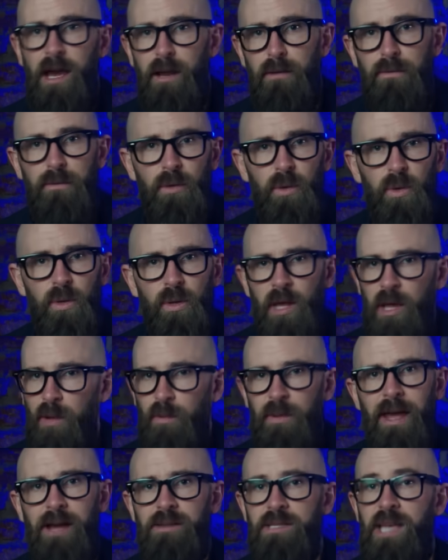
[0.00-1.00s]
and fall
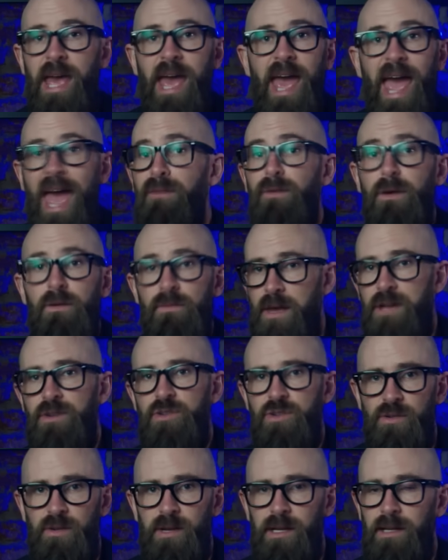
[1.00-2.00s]
without ever
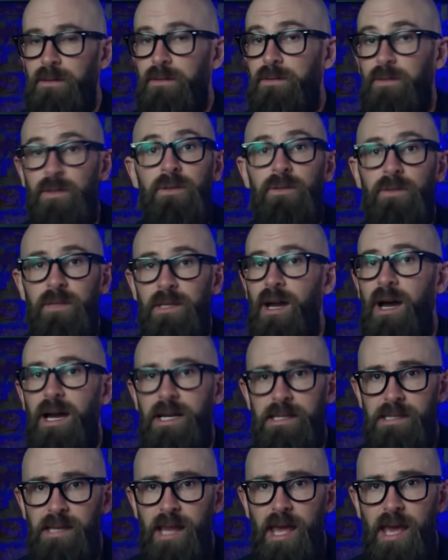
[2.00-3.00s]
venturing through the
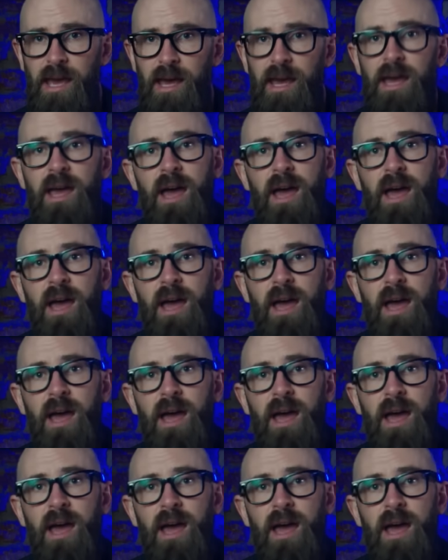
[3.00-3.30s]
ice layer,